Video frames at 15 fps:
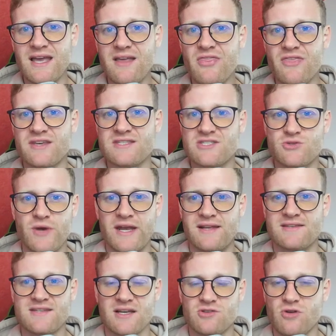in this
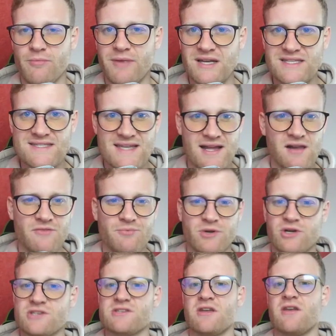trading sector myself,
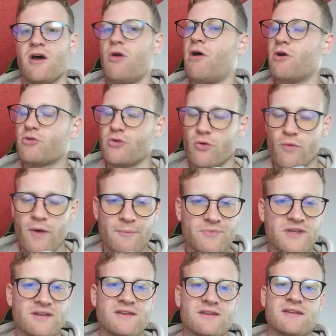because I know how
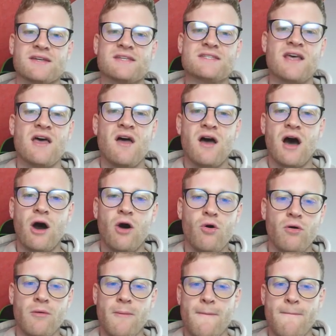corrupted it is,
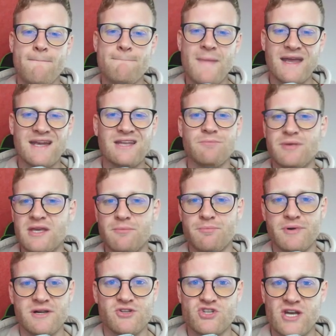how many
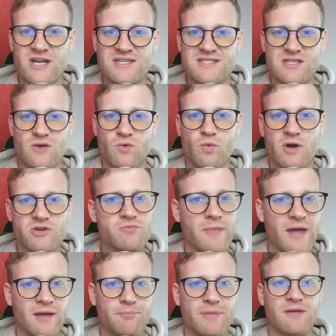people just want to
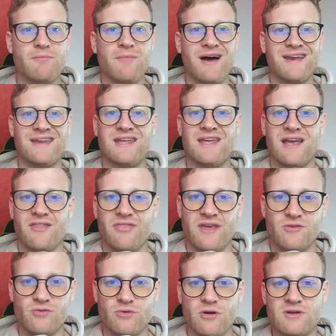make big money and
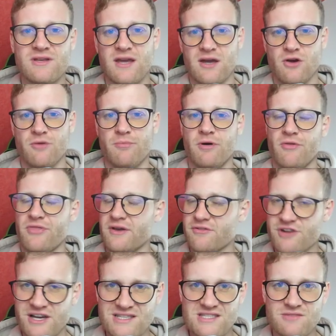they do not care about their
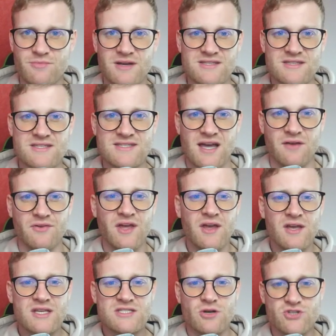customers and
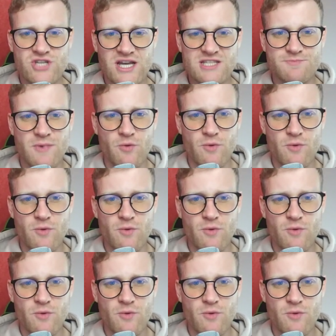stuff. So just